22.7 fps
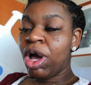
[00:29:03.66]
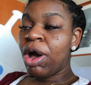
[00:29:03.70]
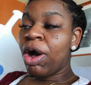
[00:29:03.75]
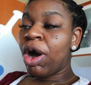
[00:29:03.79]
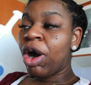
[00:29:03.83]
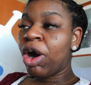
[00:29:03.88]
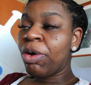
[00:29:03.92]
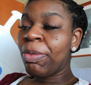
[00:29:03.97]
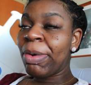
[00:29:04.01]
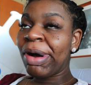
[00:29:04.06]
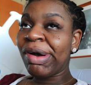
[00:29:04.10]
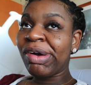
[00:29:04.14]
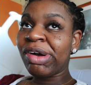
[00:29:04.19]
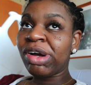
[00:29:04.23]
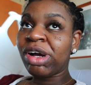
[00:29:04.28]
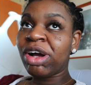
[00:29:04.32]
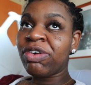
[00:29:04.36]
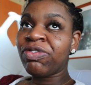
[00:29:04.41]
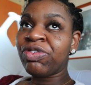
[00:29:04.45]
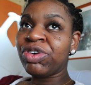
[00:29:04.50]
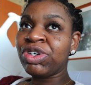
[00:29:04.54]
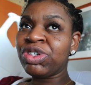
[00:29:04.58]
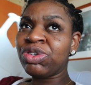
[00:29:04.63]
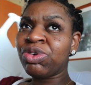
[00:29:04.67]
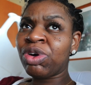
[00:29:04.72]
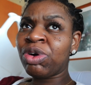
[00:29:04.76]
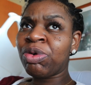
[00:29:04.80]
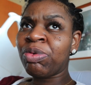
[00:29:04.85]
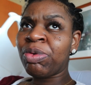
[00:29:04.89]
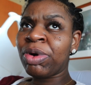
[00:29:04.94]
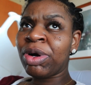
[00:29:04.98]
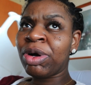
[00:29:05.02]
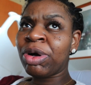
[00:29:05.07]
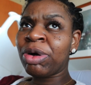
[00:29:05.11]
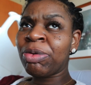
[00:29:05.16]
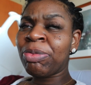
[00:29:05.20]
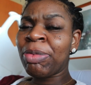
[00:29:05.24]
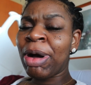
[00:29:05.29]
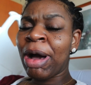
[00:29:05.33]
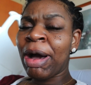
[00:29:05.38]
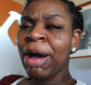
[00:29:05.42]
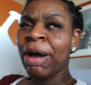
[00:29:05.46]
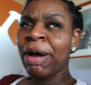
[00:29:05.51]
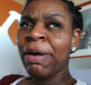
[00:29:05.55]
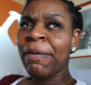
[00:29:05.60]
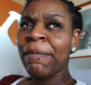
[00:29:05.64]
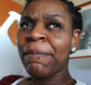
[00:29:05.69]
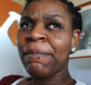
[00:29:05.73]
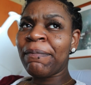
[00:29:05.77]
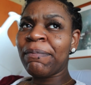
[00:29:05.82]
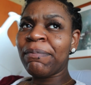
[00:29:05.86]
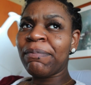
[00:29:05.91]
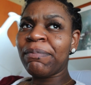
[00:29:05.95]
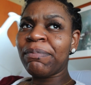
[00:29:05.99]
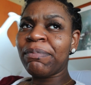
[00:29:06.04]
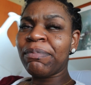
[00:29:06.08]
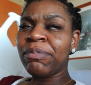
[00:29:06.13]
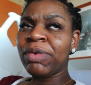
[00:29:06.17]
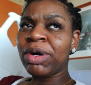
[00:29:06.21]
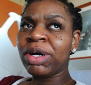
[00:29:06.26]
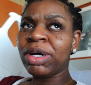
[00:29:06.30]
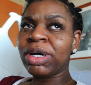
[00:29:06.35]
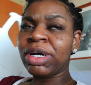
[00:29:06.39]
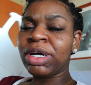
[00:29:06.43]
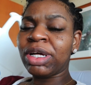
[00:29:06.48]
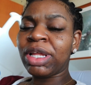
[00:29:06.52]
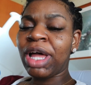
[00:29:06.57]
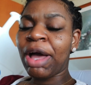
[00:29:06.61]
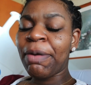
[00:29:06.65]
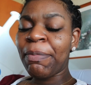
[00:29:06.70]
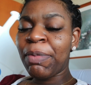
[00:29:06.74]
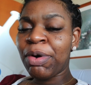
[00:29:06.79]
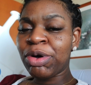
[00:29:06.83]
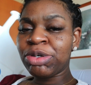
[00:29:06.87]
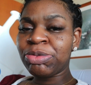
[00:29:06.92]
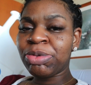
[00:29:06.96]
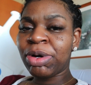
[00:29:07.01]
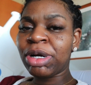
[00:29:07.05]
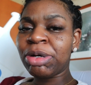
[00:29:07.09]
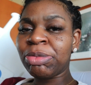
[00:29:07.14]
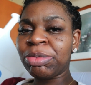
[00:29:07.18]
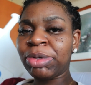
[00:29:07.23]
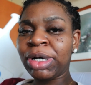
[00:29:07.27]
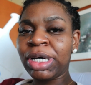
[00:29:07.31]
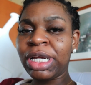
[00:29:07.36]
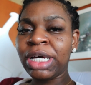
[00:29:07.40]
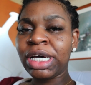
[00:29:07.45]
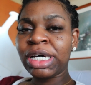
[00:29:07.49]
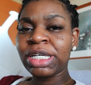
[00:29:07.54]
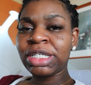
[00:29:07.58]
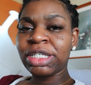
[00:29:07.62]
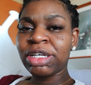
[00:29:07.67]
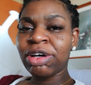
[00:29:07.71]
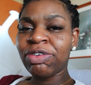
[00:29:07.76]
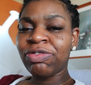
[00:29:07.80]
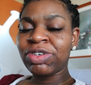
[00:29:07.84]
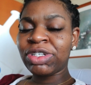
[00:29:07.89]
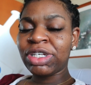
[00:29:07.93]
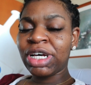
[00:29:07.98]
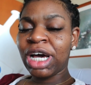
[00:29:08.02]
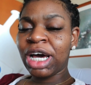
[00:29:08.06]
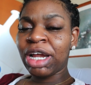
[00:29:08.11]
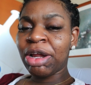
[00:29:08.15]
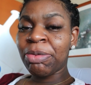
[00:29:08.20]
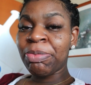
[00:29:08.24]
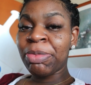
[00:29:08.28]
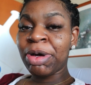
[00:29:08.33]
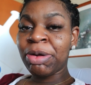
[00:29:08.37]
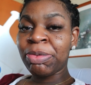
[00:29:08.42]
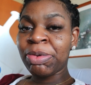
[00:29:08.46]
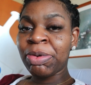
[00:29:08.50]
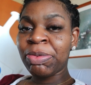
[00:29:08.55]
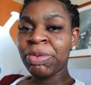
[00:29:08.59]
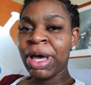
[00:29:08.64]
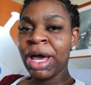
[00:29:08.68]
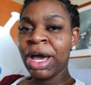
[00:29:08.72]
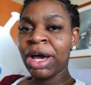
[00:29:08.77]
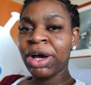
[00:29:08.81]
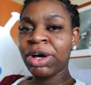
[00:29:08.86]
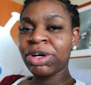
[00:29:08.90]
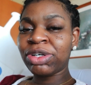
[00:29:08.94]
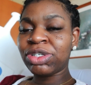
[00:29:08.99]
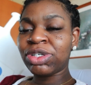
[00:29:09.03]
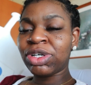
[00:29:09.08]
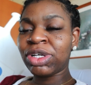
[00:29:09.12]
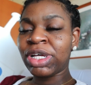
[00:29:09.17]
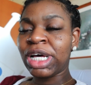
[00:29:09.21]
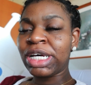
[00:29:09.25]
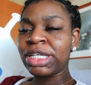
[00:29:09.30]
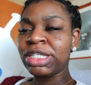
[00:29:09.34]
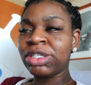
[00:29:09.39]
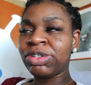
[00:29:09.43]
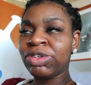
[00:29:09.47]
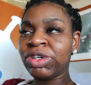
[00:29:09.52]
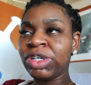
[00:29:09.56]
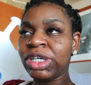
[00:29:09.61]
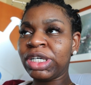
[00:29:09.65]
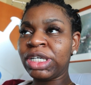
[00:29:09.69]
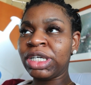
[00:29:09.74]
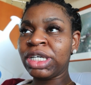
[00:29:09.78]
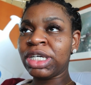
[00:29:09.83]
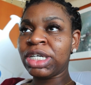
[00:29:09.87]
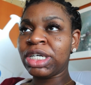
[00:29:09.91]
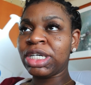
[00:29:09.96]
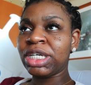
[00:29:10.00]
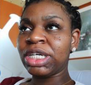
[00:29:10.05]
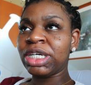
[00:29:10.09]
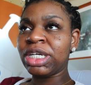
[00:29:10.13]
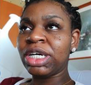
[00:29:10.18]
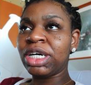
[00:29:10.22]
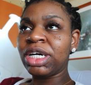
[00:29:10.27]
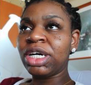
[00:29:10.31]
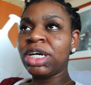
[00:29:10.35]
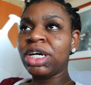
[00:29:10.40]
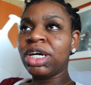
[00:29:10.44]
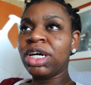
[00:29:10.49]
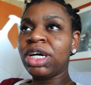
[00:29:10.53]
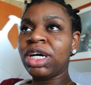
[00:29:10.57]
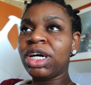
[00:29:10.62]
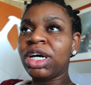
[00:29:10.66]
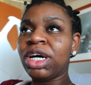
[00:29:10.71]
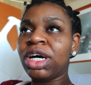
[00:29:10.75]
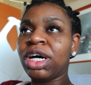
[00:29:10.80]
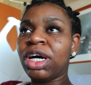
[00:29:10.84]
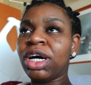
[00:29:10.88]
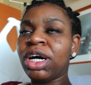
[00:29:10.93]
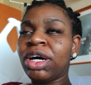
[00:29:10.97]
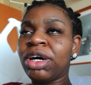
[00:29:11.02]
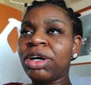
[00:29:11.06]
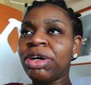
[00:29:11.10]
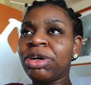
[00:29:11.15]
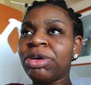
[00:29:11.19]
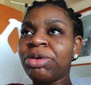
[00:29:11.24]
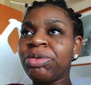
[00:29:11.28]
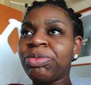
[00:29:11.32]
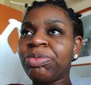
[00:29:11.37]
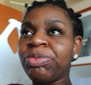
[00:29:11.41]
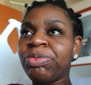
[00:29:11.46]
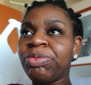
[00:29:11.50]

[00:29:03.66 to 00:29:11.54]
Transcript: oh, my recovery's going well. My like postpartum bleeding and stuff is kind of minimum now, so that's really good. Um,